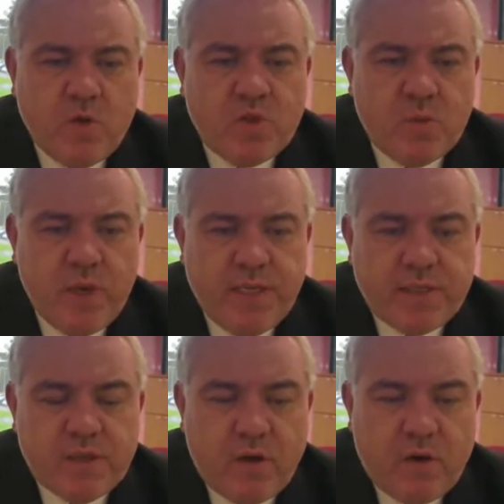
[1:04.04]
a whole
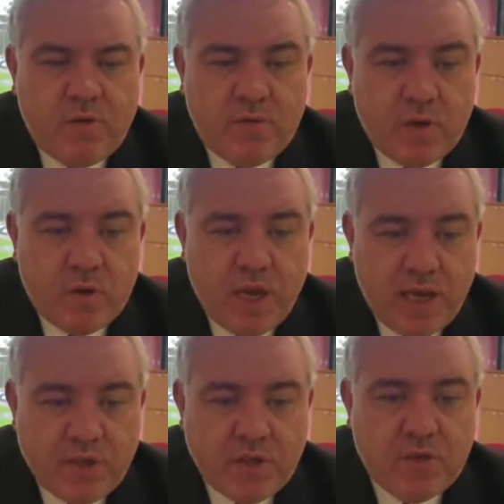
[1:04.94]
suite of
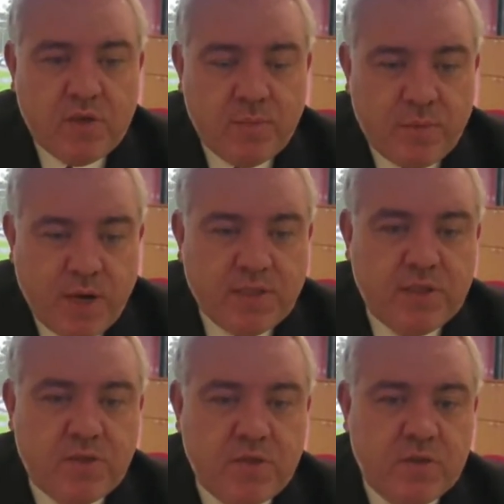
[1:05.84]
vocational and
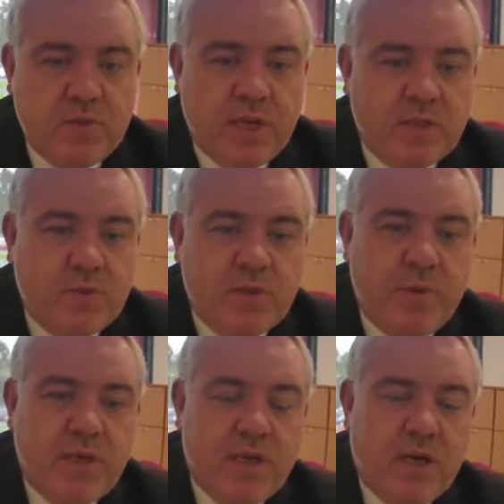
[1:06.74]
practical subjects
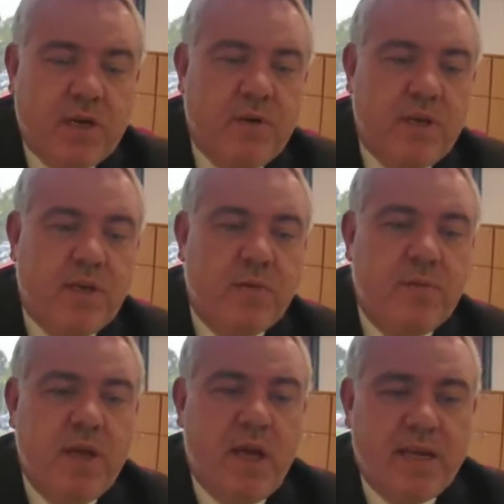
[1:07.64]
which make our
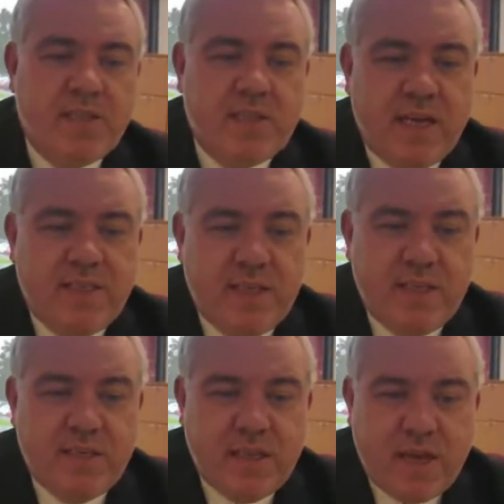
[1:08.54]
curriculum
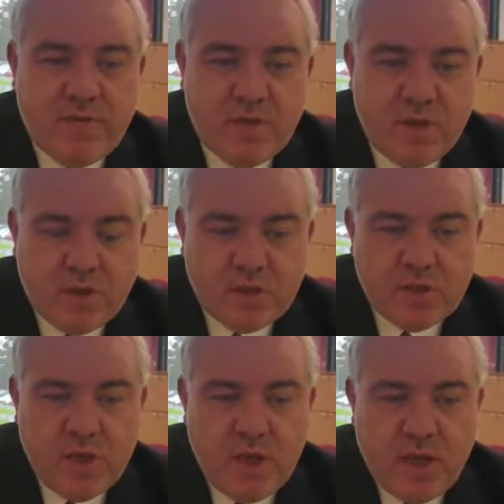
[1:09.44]
exciting and
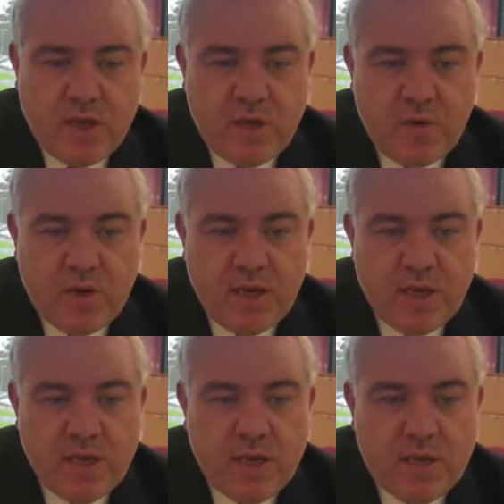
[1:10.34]
diverse,
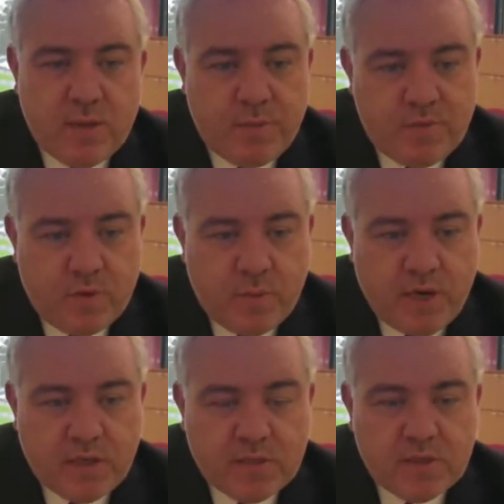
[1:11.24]
including the performing
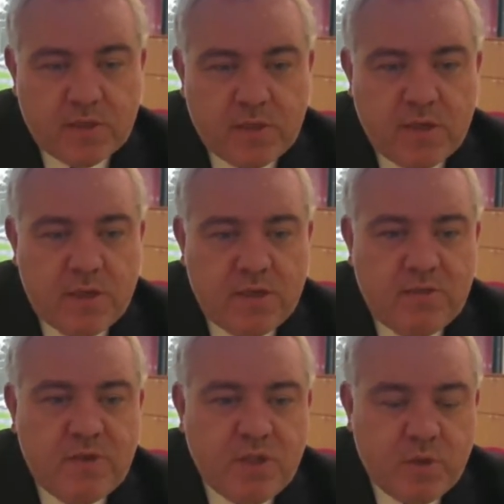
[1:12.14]
arts,
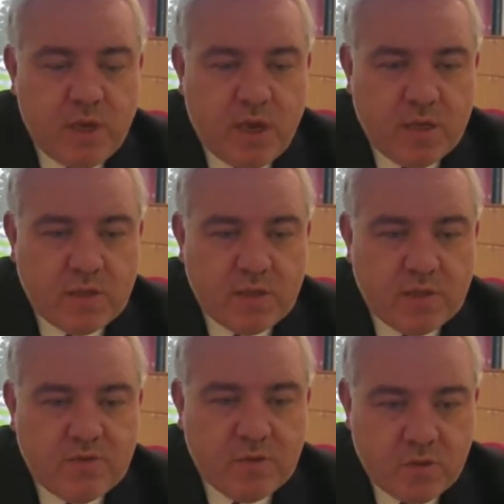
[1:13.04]
the visual
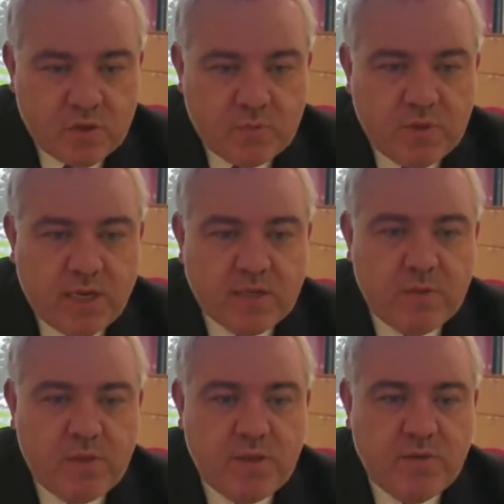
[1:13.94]
arts, four
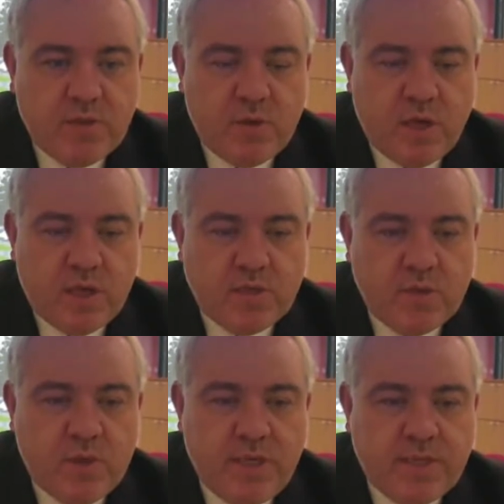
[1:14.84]
subjects within the visual arts
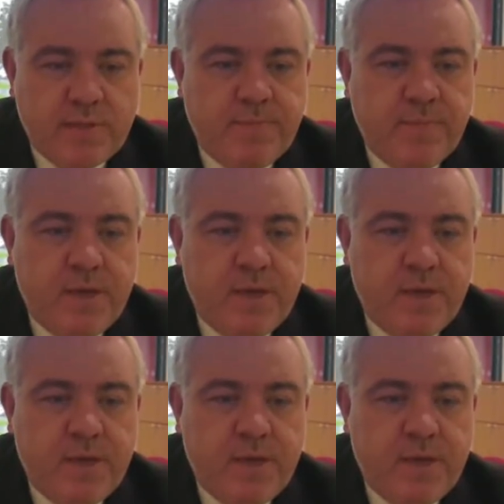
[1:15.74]
suite,